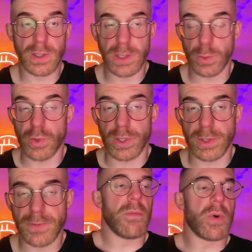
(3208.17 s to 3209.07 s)
the
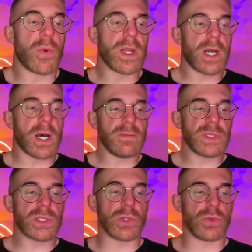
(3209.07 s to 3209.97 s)
world. But when it
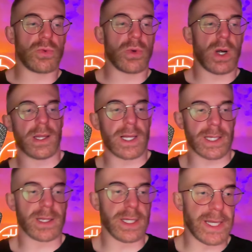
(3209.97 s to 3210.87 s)
comes to like
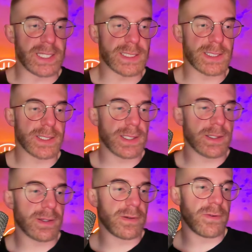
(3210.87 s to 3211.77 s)
the next
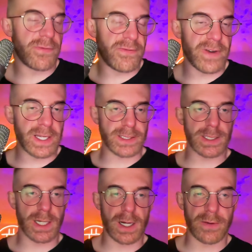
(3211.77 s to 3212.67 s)

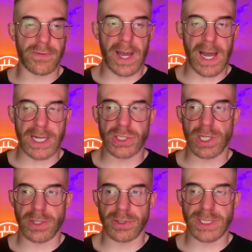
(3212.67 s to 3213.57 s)
phase of actually
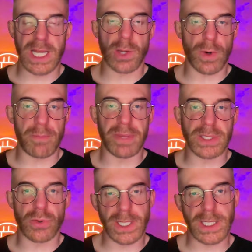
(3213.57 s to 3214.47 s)
understanding what
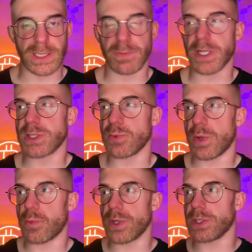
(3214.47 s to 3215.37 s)
Bitcoin is, because
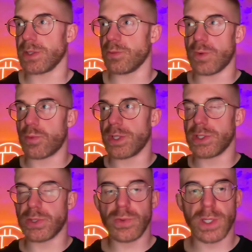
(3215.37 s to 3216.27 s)
what we're what we're
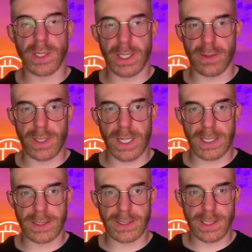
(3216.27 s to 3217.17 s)
doing now
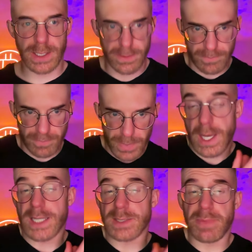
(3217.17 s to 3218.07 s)
as um,
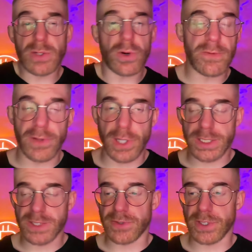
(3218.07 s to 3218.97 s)
as Bitcoin
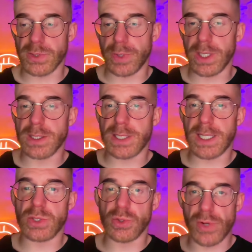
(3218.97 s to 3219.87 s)
philosophers, we
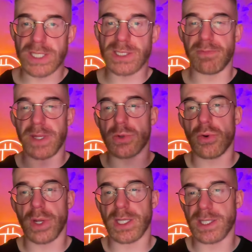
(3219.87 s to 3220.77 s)
tend to dress
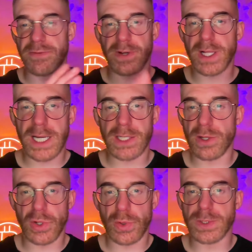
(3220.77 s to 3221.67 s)
Bitcoin in different kind of
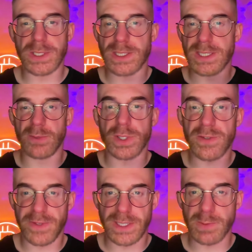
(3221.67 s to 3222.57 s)
clothes and see what
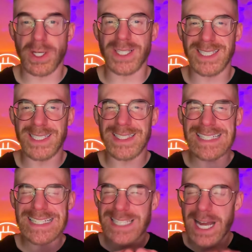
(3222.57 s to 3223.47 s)
fits, because this is
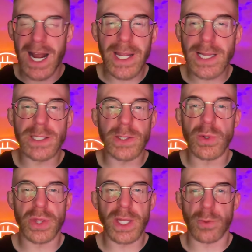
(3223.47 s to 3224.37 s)
an entirely new
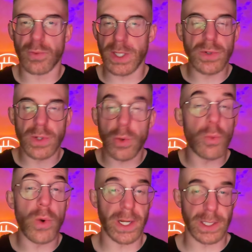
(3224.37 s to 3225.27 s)
thing. We don't know
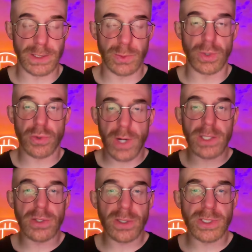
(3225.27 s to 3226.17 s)
what it is. We're
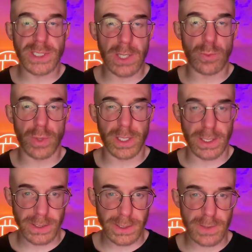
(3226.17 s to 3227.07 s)
trying to understand what it
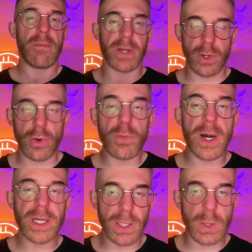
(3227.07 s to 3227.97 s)
is, but
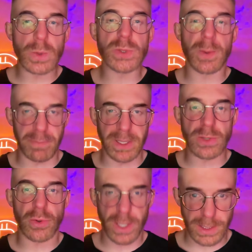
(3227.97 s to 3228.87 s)
nobody knows what
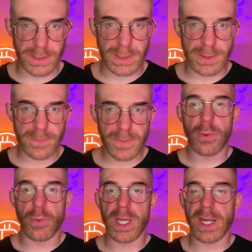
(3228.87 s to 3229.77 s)
Bitcoin is.
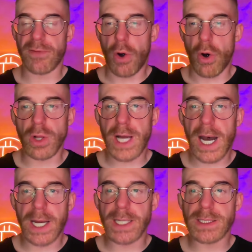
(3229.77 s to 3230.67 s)
We can have all
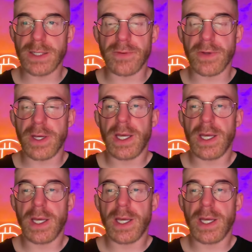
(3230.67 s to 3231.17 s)
kinds of